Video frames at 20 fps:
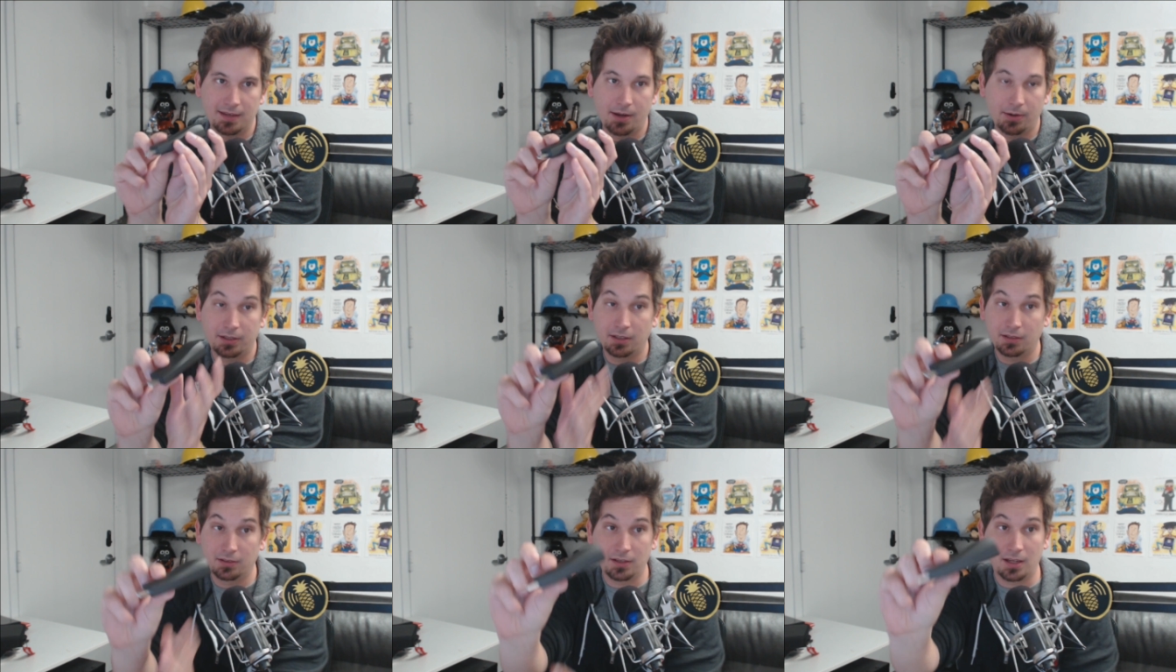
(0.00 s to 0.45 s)

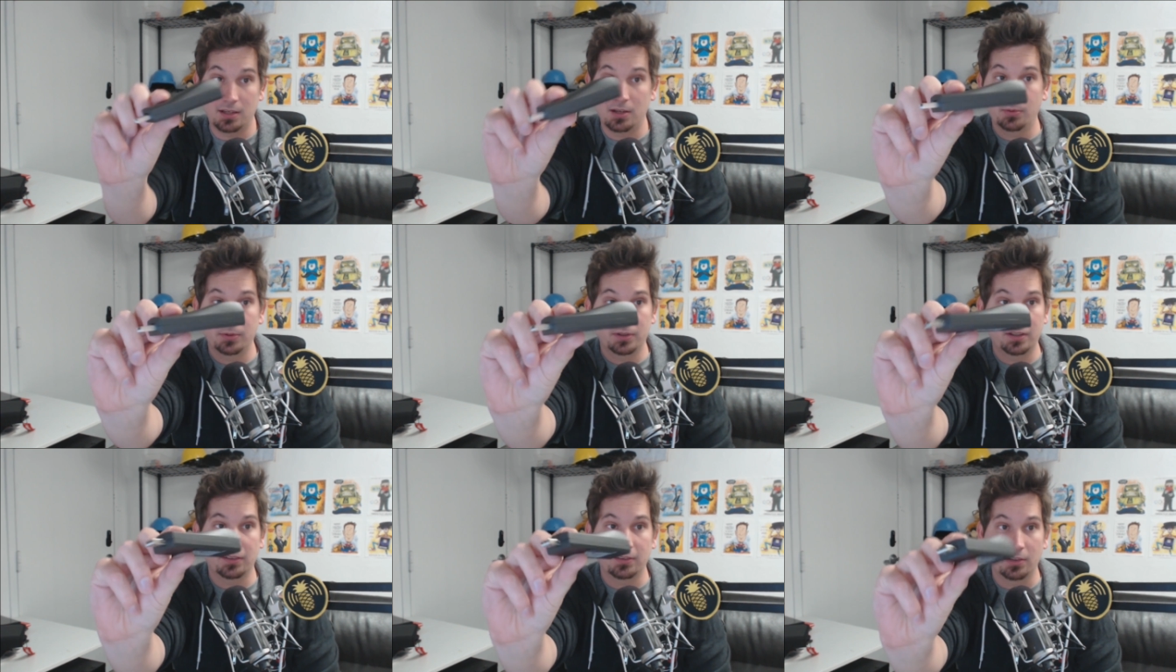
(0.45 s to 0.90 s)
Now, does, I
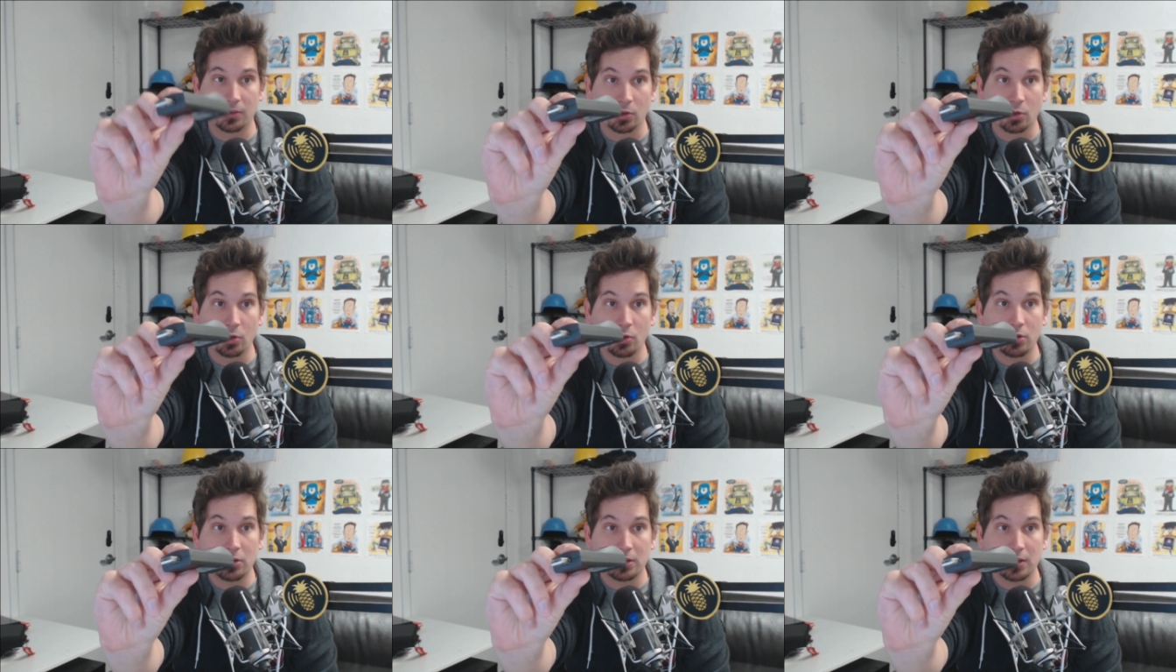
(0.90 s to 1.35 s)
know it doesn't
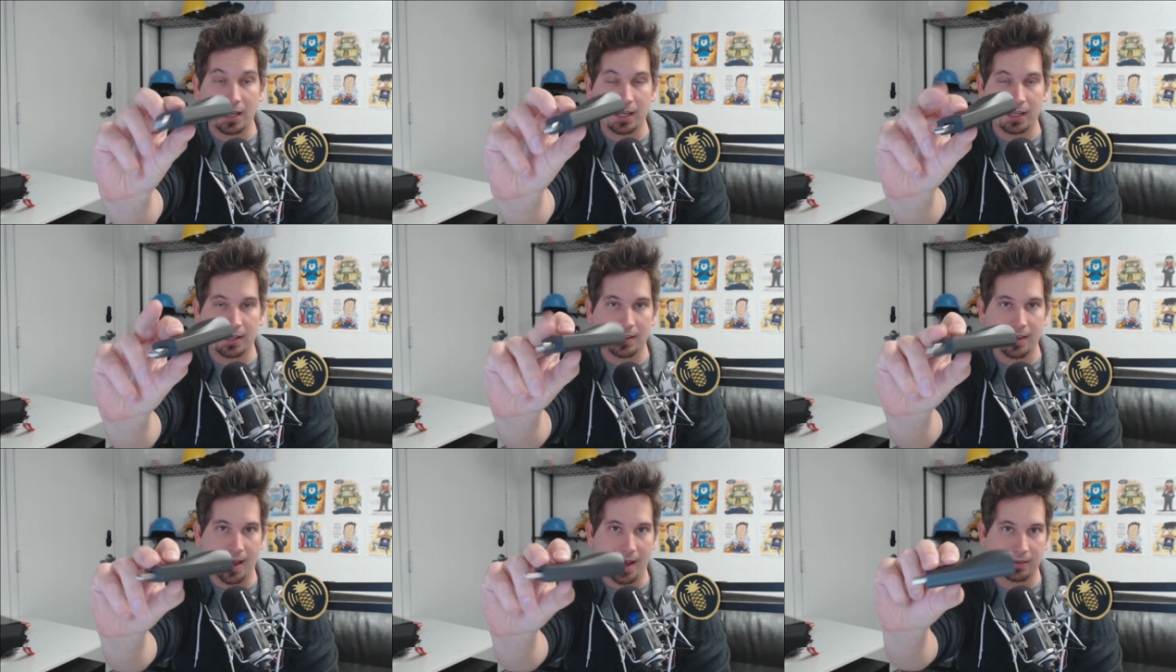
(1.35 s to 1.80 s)
look
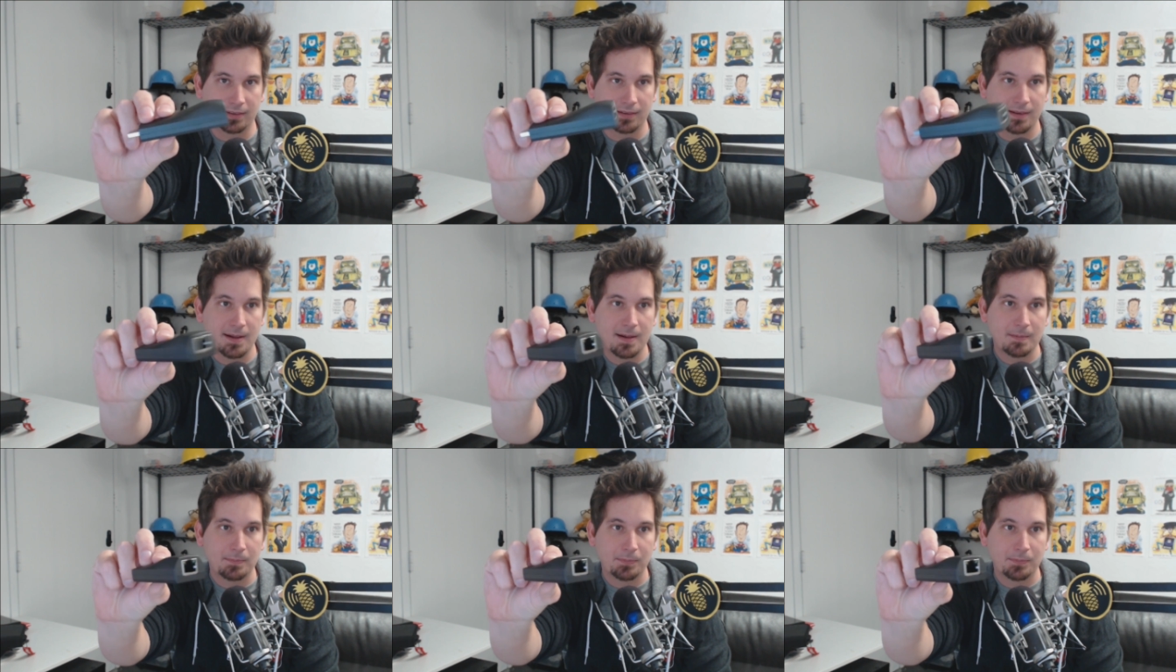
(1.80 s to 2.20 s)
like that,